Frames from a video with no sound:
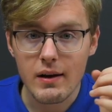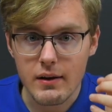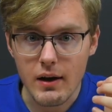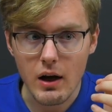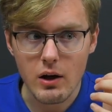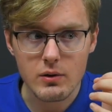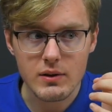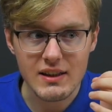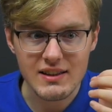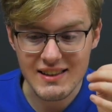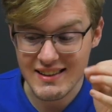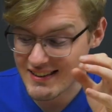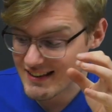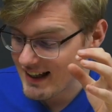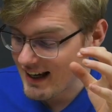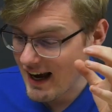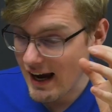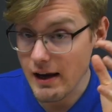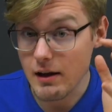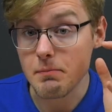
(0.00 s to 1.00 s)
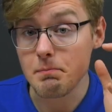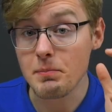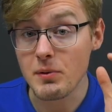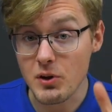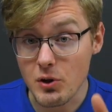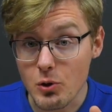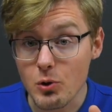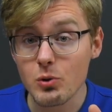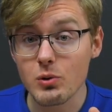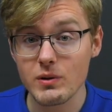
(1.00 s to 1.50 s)
Now, this is a
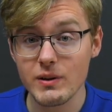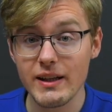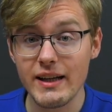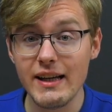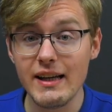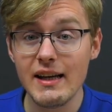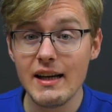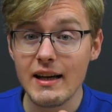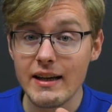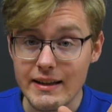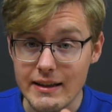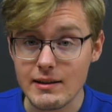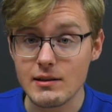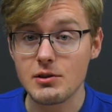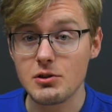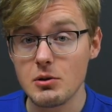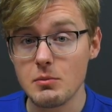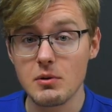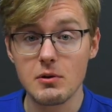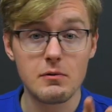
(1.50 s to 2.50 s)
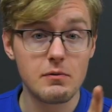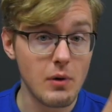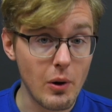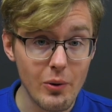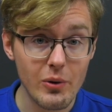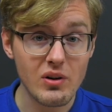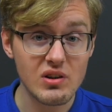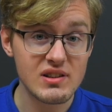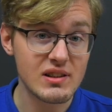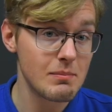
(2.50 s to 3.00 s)
purely
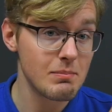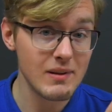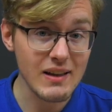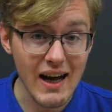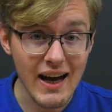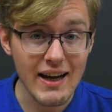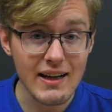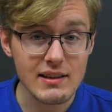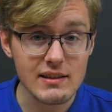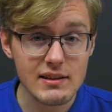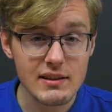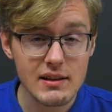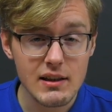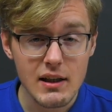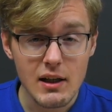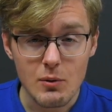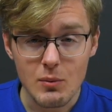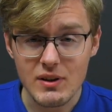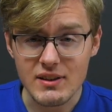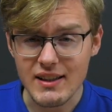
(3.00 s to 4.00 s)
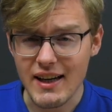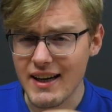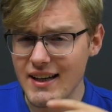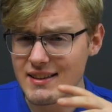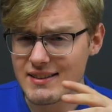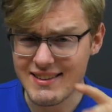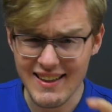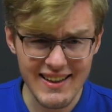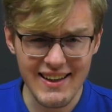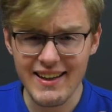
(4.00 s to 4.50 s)
consumer-focused appliance with
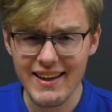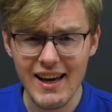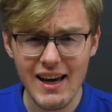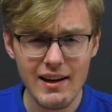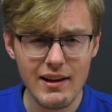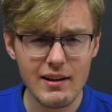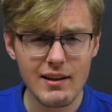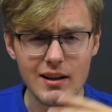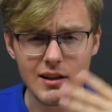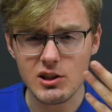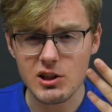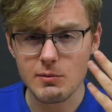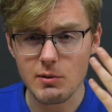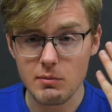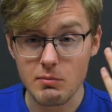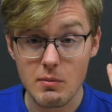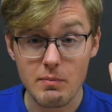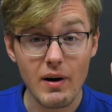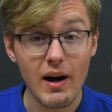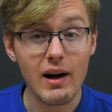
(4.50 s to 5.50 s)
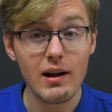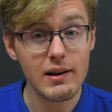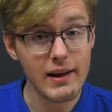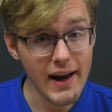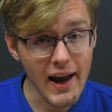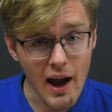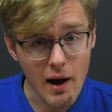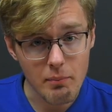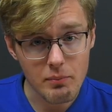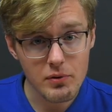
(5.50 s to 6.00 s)
a dedicated consumer mobile
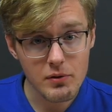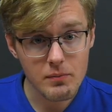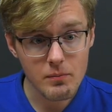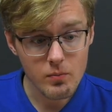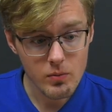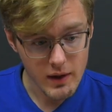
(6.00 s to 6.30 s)
app.